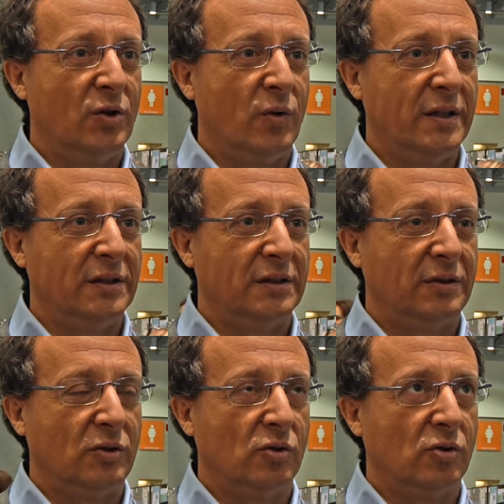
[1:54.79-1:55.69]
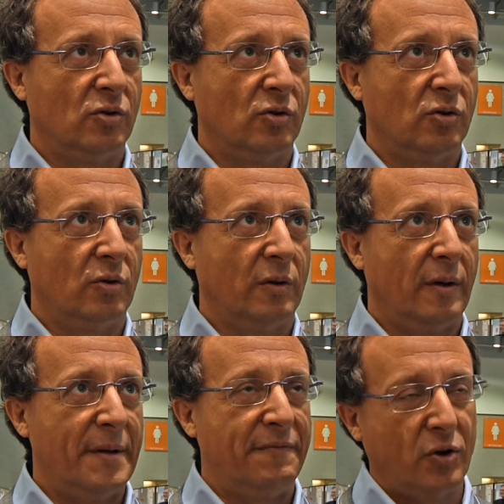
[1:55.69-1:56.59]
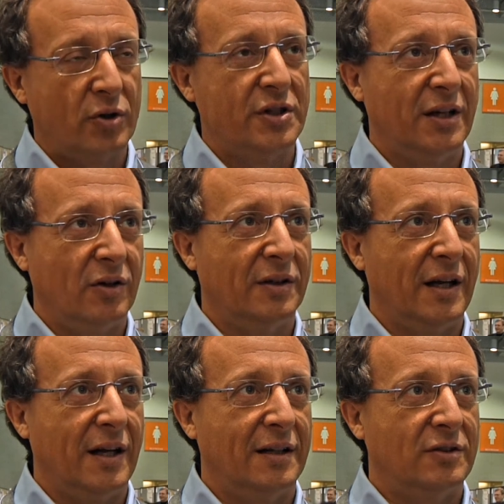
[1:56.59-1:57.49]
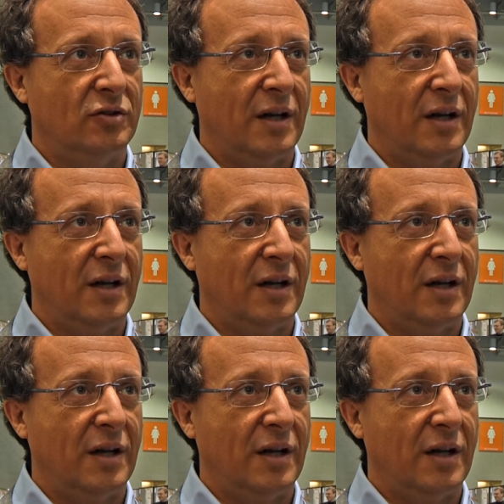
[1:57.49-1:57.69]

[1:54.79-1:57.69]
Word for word: doing to, I mean, focusing on uh,